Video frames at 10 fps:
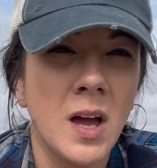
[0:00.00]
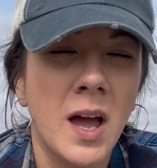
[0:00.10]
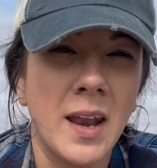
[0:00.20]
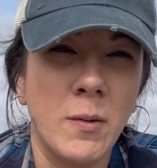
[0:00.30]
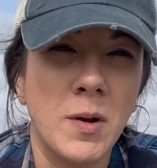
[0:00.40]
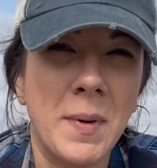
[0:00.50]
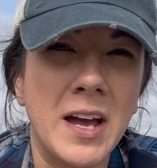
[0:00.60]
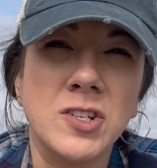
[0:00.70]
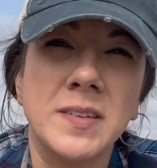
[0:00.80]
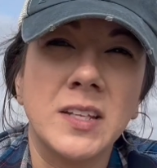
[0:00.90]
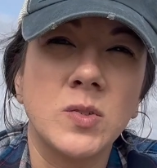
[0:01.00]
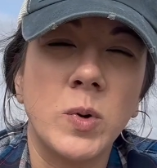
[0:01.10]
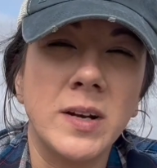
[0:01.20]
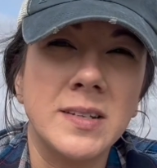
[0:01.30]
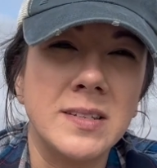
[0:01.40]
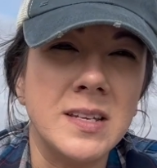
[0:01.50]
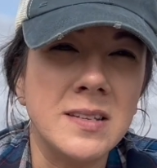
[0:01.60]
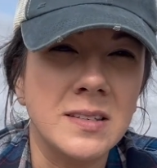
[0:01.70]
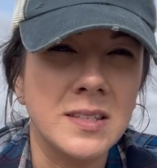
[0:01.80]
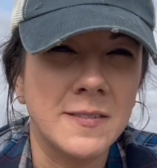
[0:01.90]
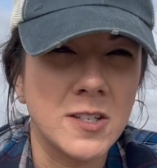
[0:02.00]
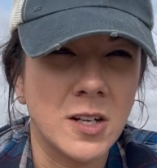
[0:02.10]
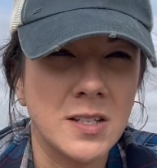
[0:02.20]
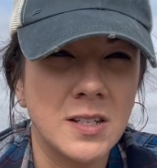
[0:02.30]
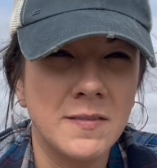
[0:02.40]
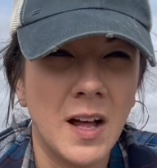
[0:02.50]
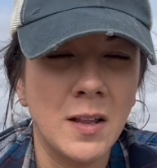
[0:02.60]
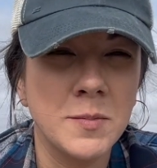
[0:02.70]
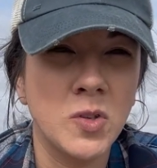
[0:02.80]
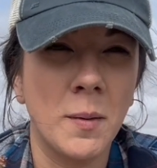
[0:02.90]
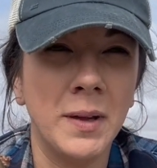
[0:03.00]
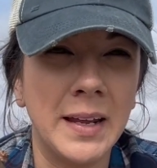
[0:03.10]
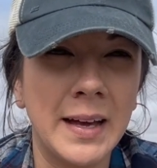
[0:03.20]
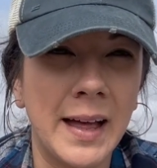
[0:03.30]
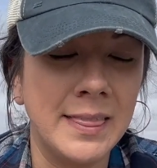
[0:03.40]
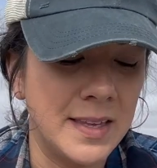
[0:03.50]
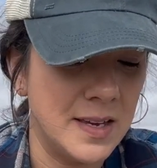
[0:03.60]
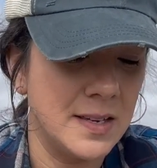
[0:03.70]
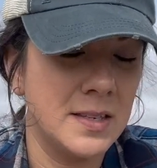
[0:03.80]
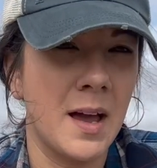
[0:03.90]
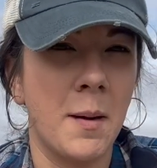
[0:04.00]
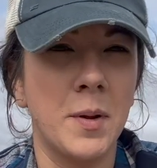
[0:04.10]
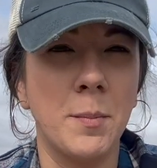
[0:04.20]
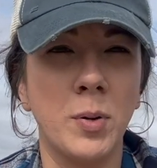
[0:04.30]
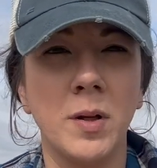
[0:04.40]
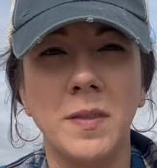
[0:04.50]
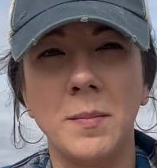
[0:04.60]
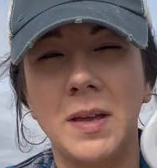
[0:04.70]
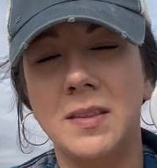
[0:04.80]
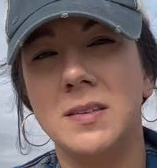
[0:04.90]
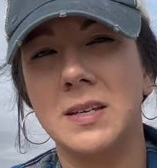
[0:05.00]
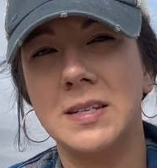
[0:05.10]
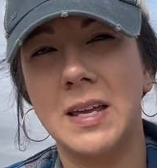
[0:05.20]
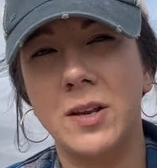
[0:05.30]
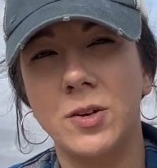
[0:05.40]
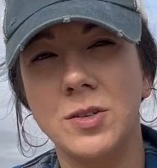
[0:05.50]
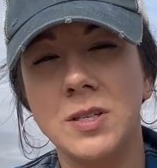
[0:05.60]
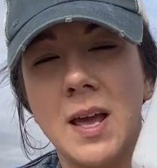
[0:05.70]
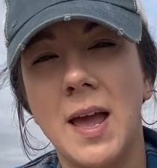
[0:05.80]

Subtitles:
And I would imagine that's where disease and stuff starts to develop. So I'm gonna cut these, I'm gonna put them in these containers,